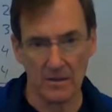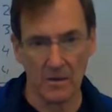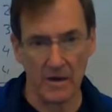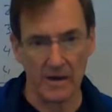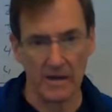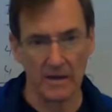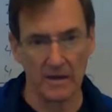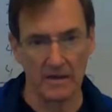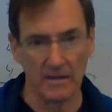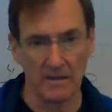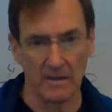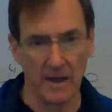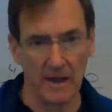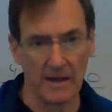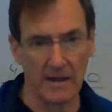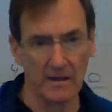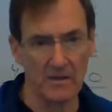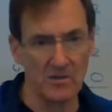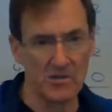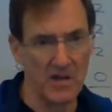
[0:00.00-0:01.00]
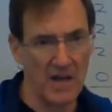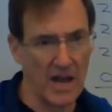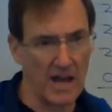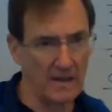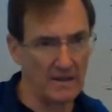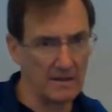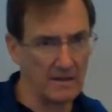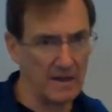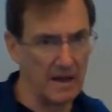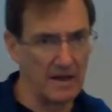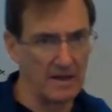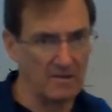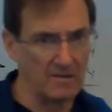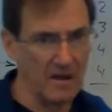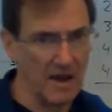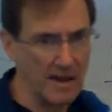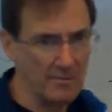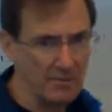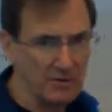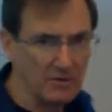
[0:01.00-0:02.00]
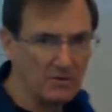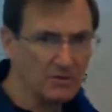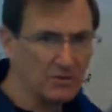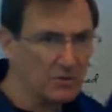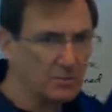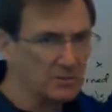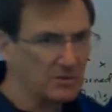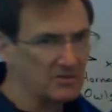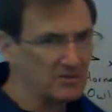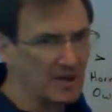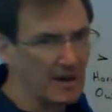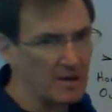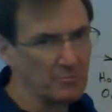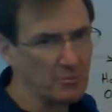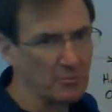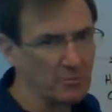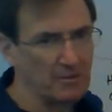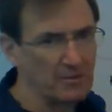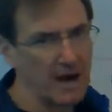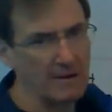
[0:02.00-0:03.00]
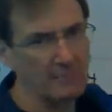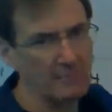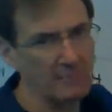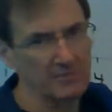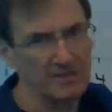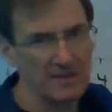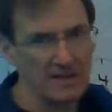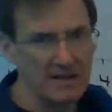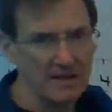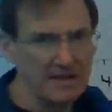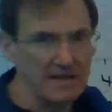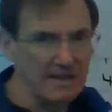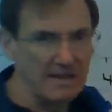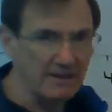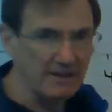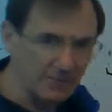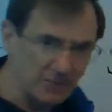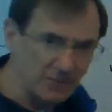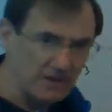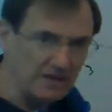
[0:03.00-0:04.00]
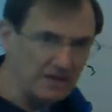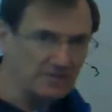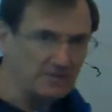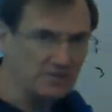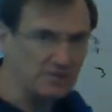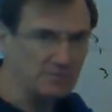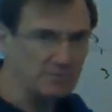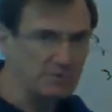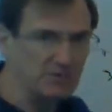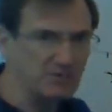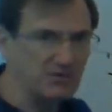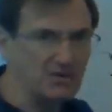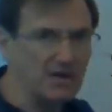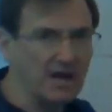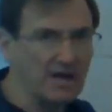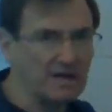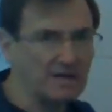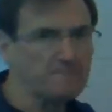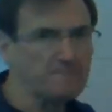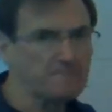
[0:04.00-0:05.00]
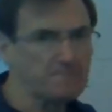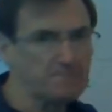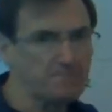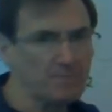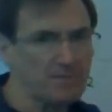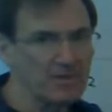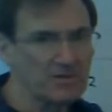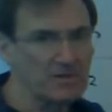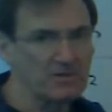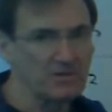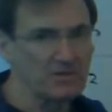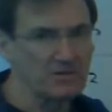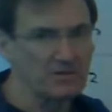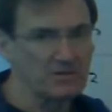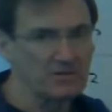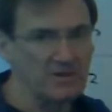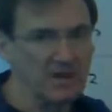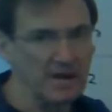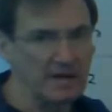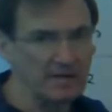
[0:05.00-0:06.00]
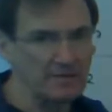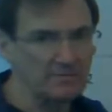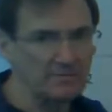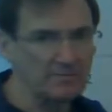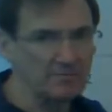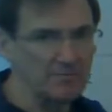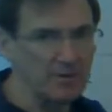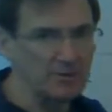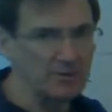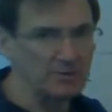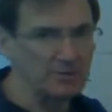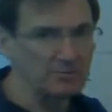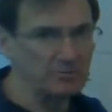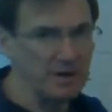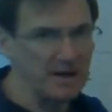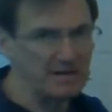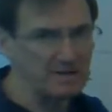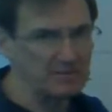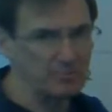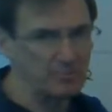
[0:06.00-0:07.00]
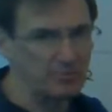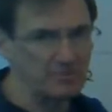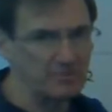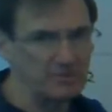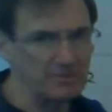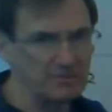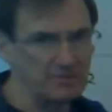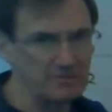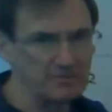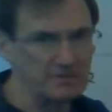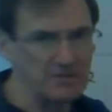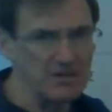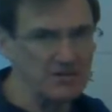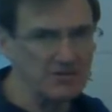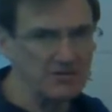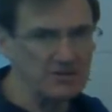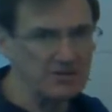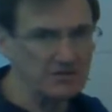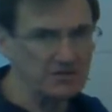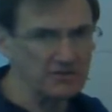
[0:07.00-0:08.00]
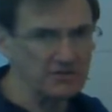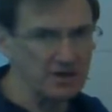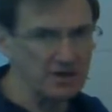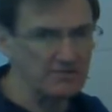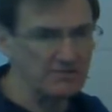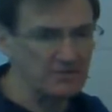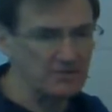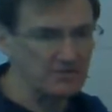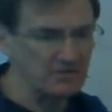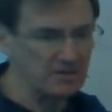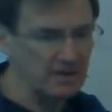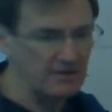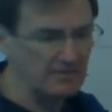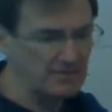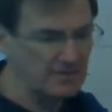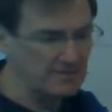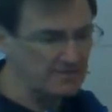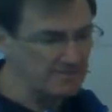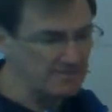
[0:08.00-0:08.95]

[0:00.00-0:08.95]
I can chat anytime and do some example problems if you need to. But you gotta be responsible for teaching yourself this stuff.